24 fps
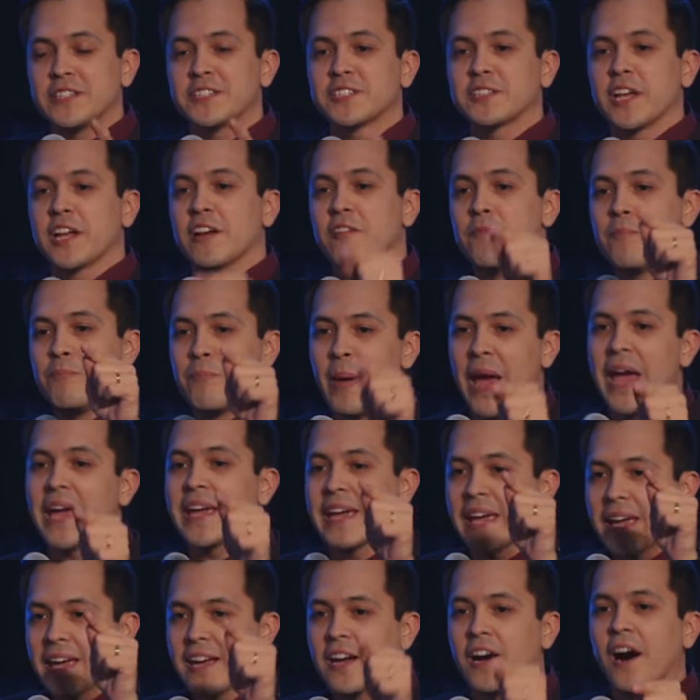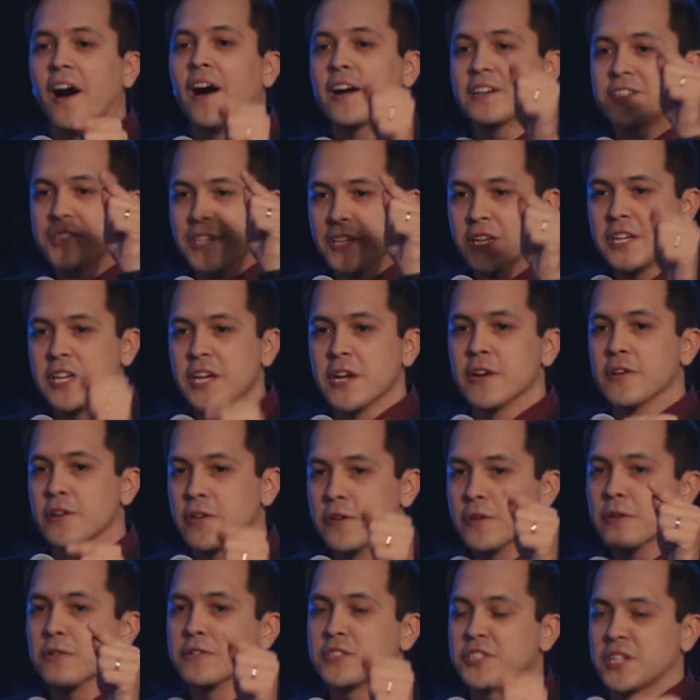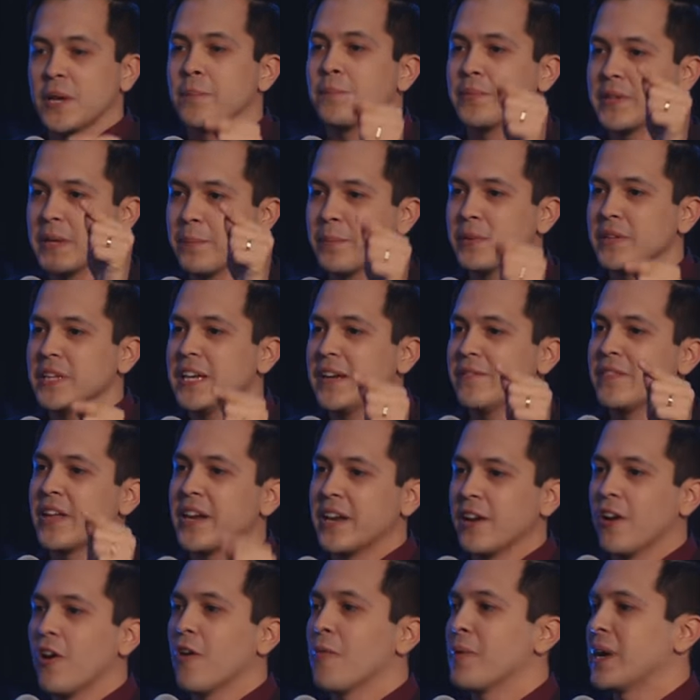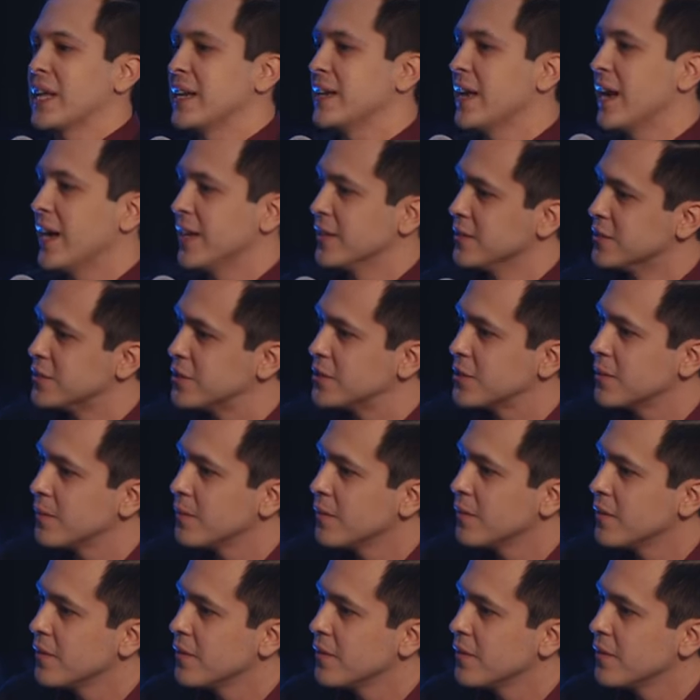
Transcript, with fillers: instead of begging God to hear you, you simply believe that He already does.